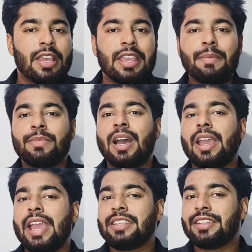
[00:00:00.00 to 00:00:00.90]
If the
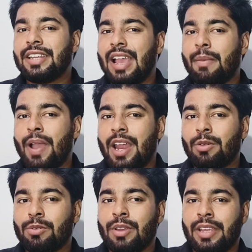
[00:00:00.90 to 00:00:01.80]
HDI
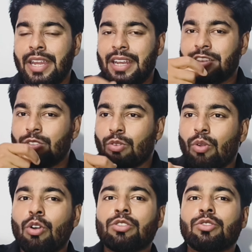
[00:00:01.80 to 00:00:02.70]
value it is
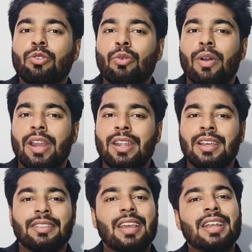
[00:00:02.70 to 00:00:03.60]
close to 1,
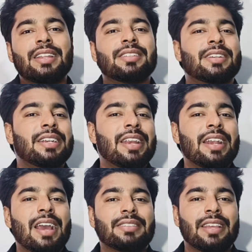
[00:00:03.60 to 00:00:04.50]
then it is treated
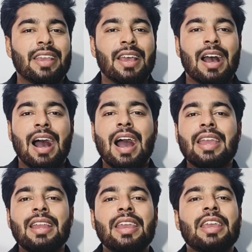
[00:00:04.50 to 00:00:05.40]
as a
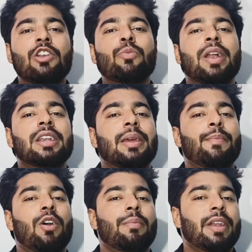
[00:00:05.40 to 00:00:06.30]
highly human
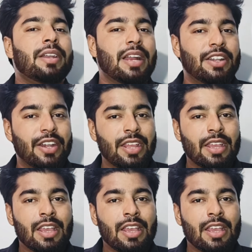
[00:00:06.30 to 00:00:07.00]
development country.